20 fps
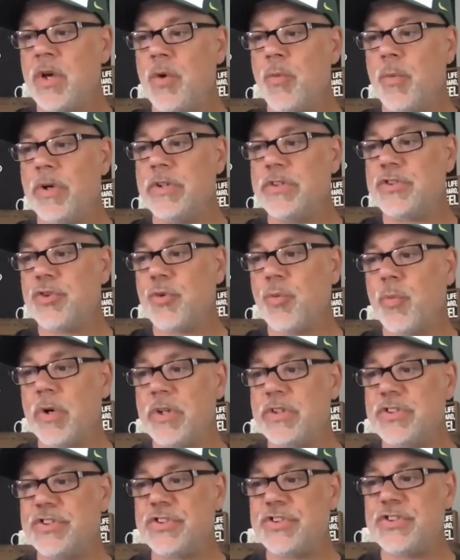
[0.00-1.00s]
was
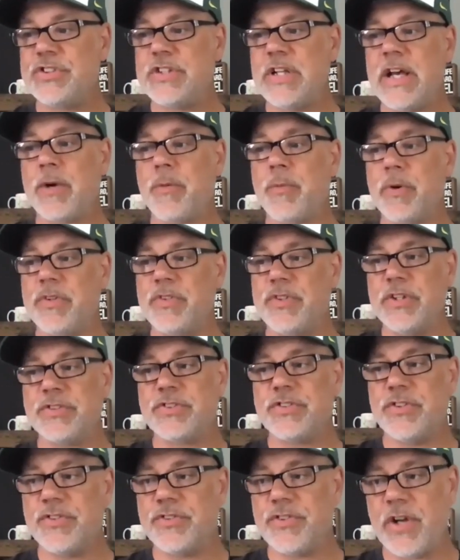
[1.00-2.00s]
was sick with
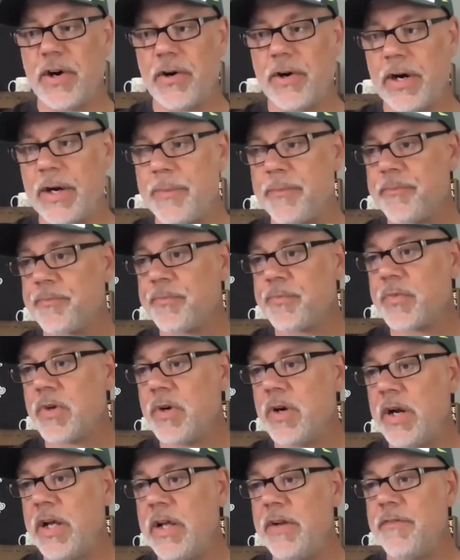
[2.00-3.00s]
dysentery,
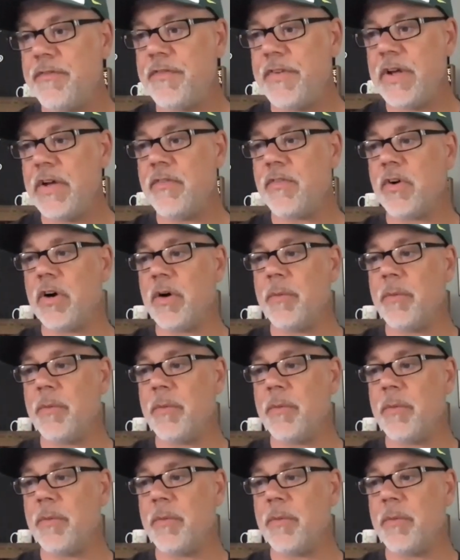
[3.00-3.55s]
right, and fever.